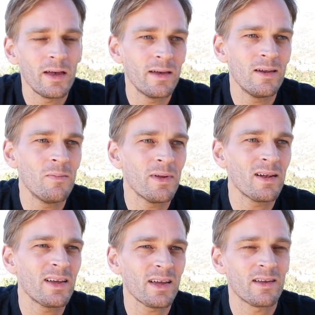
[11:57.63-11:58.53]
it'd be
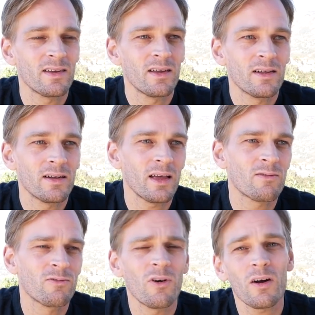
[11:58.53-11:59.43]
like
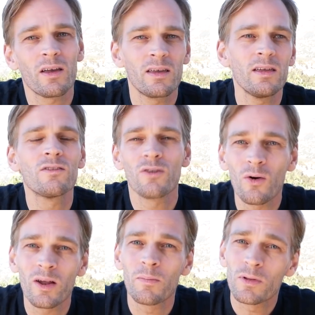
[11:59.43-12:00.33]
Rocky
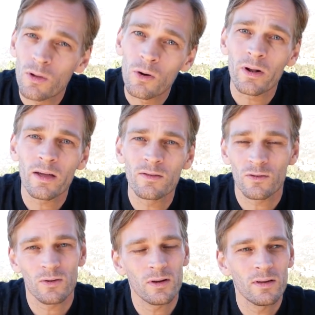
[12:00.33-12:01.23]
Chole Bhature
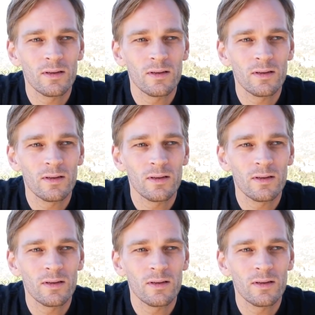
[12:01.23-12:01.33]
store.